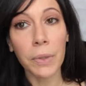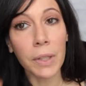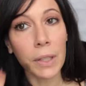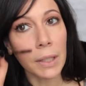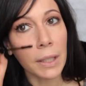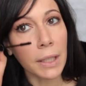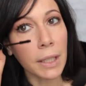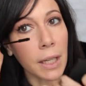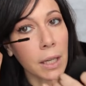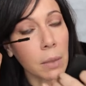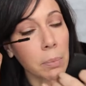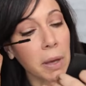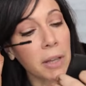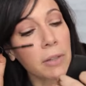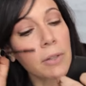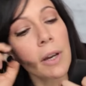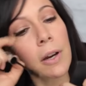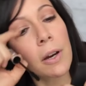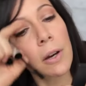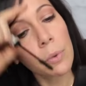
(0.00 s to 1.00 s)
Clinique
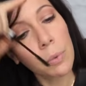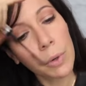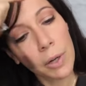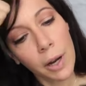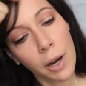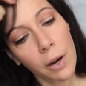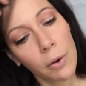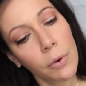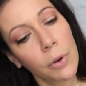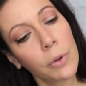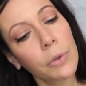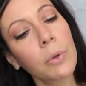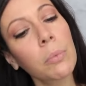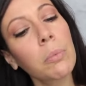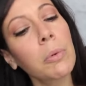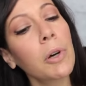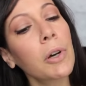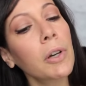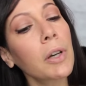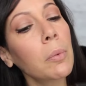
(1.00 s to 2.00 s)
mascara when I wrote the
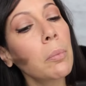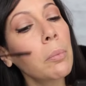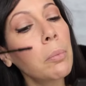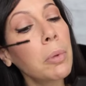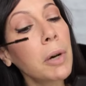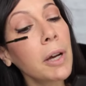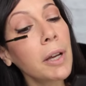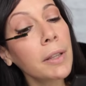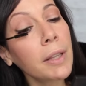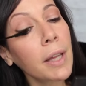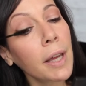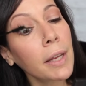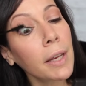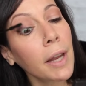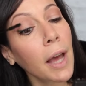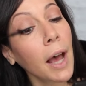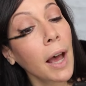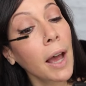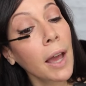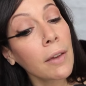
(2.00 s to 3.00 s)
book, but
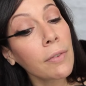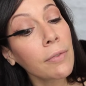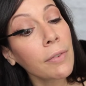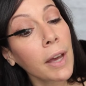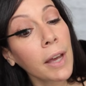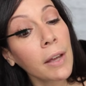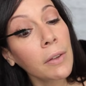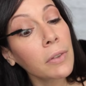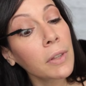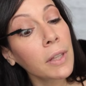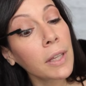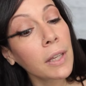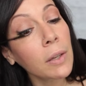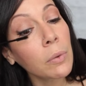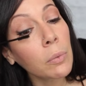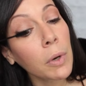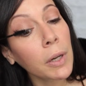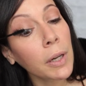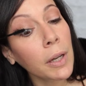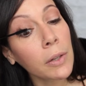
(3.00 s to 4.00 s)
then I found the
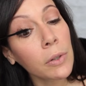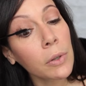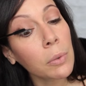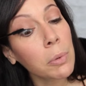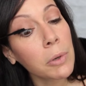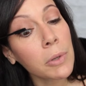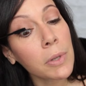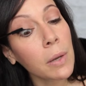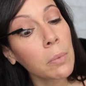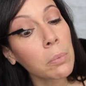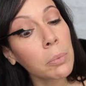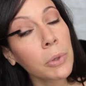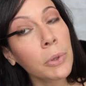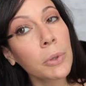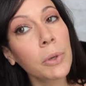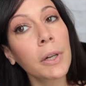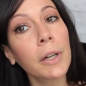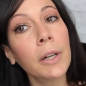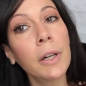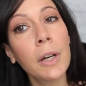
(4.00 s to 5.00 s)
100%
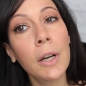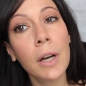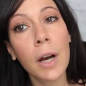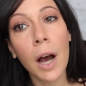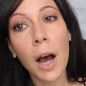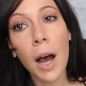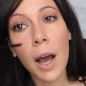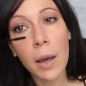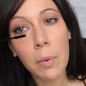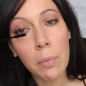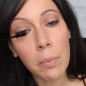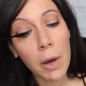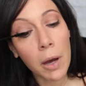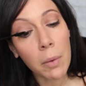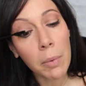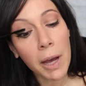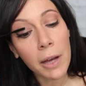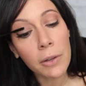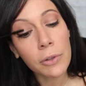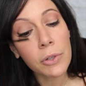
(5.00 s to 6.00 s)
Pure. I'm
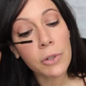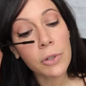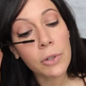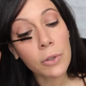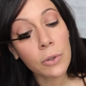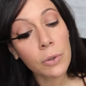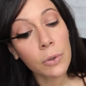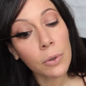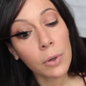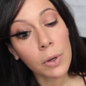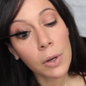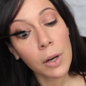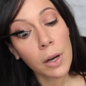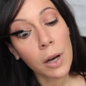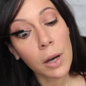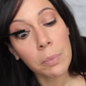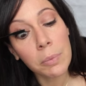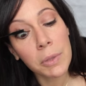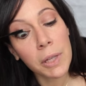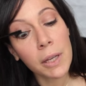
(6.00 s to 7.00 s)
about to
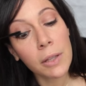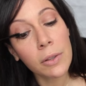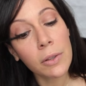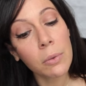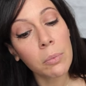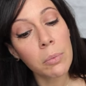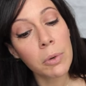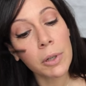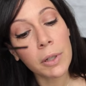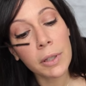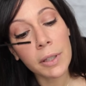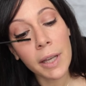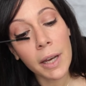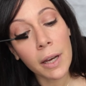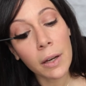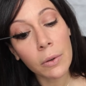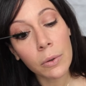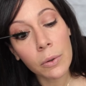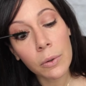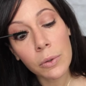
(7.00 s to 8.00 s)
update the book
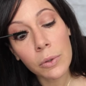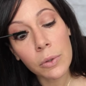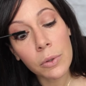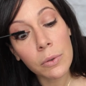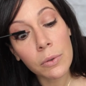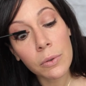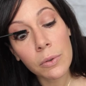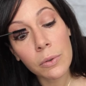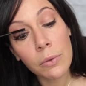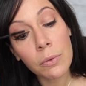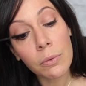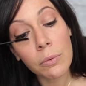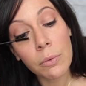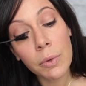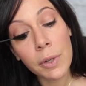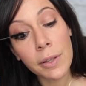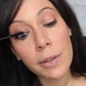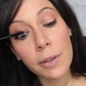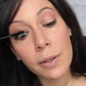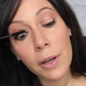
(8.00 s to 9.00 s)
now
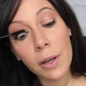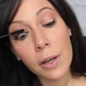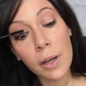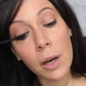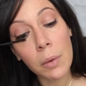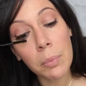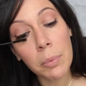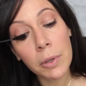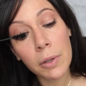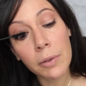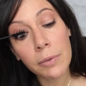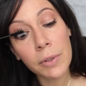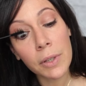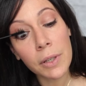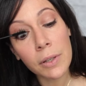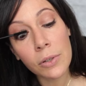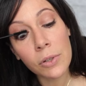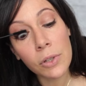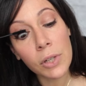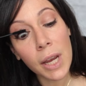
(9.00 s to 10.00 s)
with a couple of
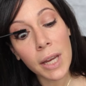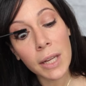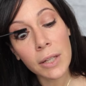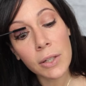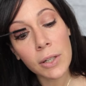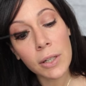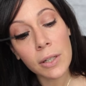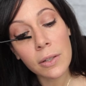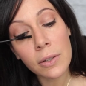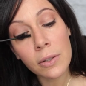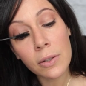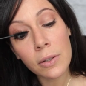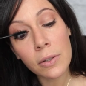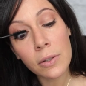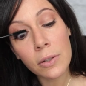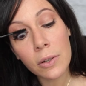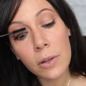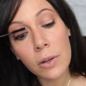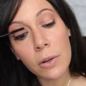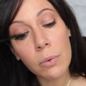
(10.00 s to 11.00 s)
these changes,
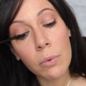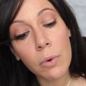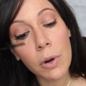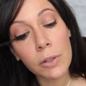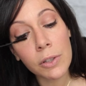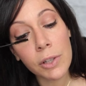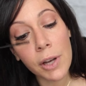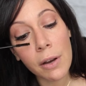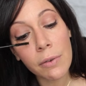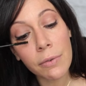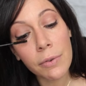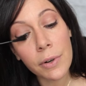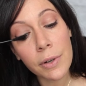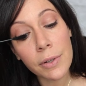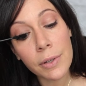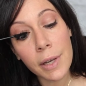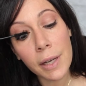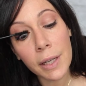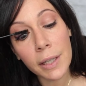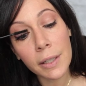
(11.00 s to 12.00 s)
so watch out for a
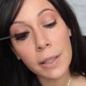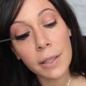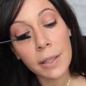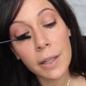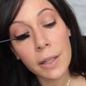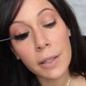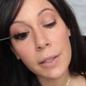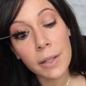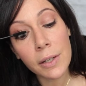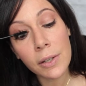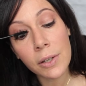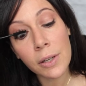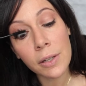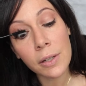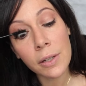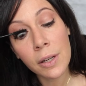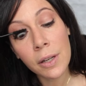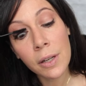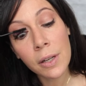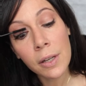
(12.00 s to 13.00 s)
second edition